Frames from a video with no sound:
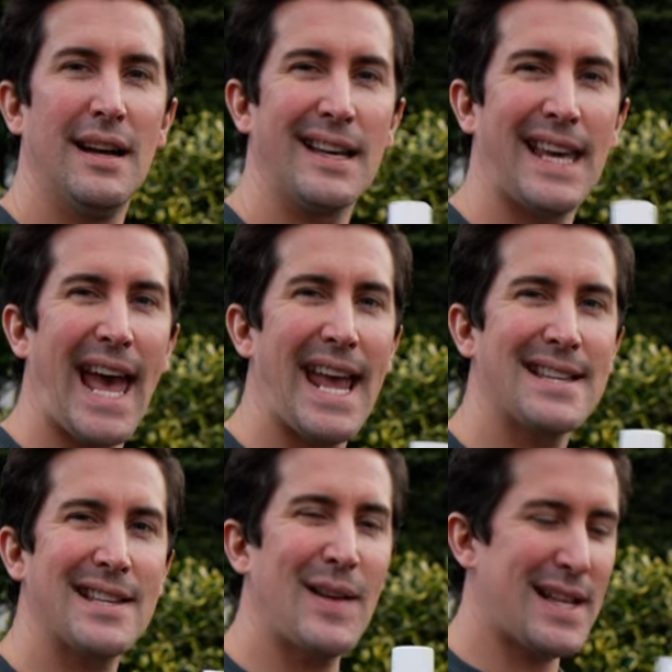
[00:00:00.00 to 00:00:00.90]
Okay,
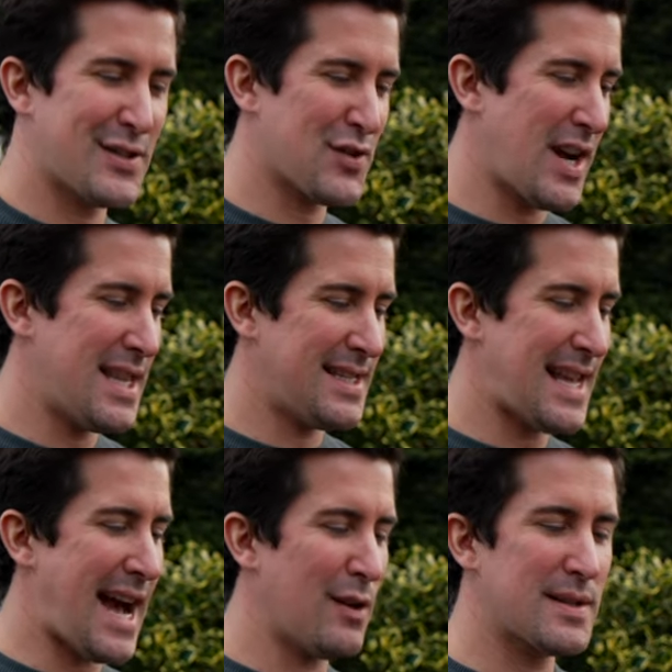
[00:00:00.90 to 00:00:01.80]
so let's try this
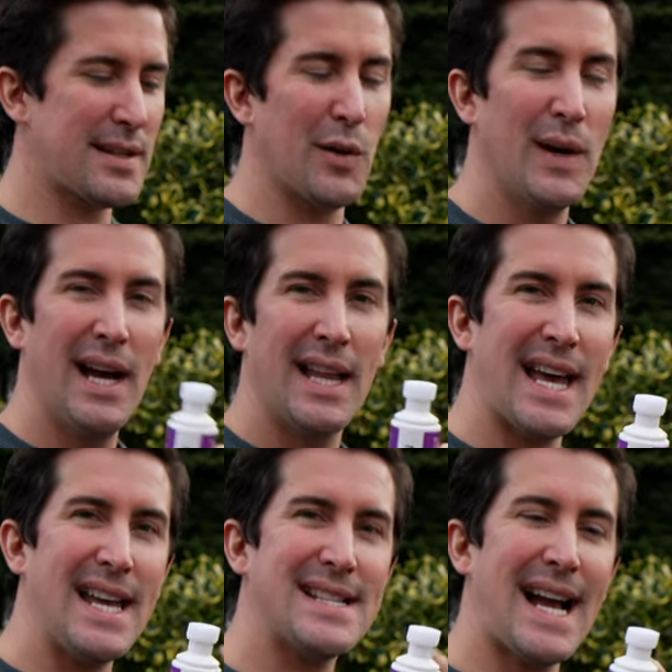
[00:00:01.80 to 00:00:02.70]
out. So there
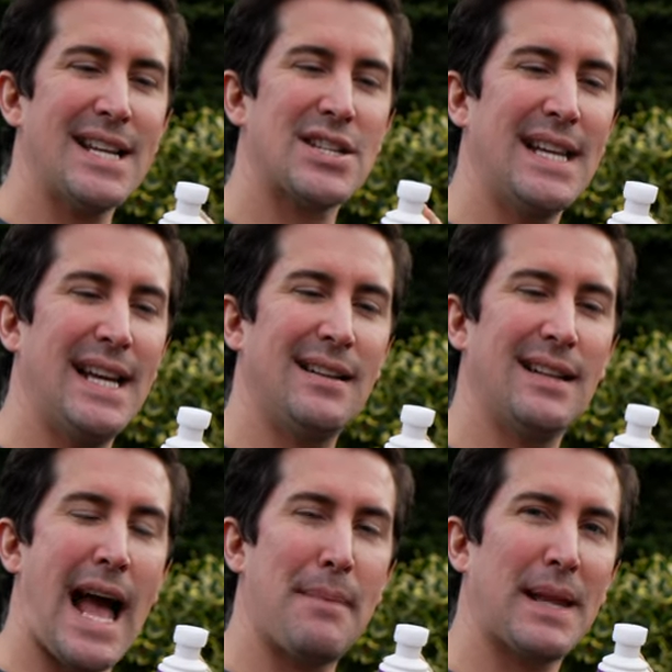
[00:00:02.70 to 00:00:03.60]
is actually a little
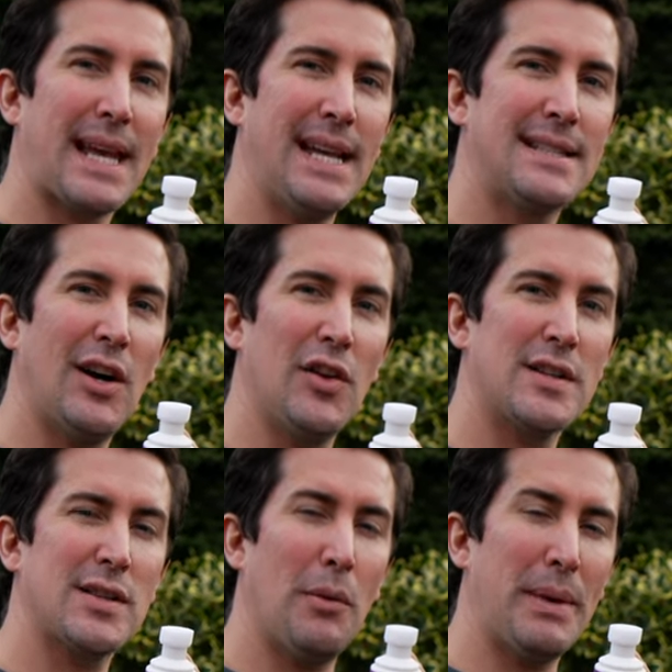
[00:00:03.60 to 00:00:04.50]
applicator on the
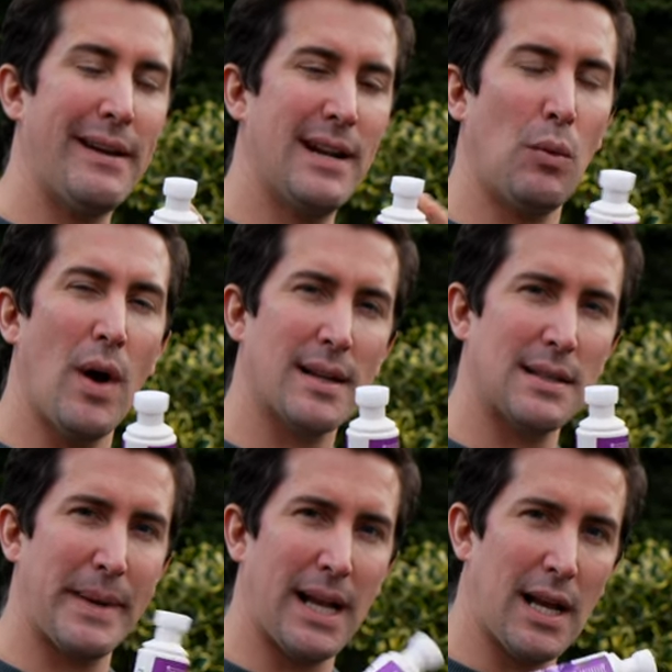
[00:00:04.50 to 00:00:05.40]
top here and it works
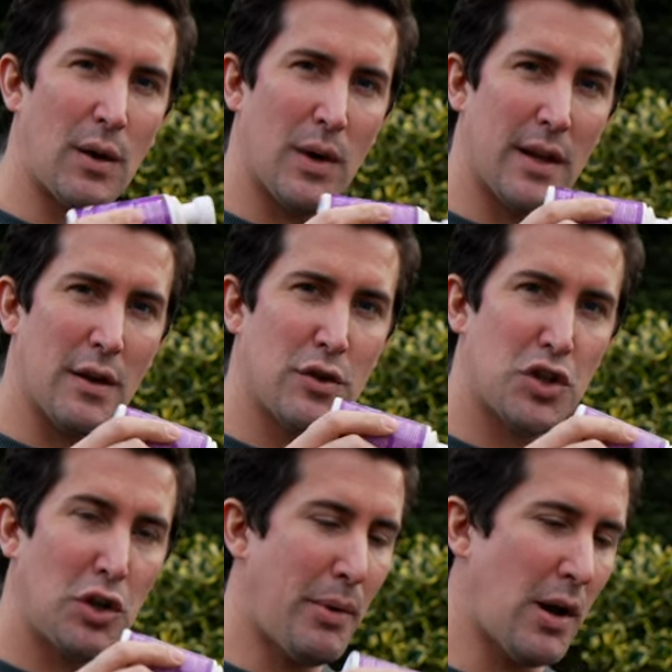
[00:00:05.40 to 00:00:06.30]
a bit like one of those
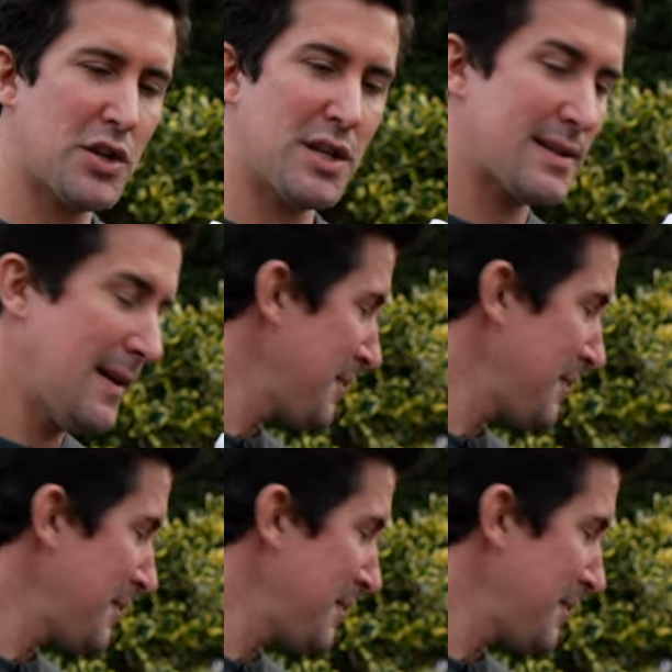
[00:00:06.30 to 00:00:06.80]
shoe polishers.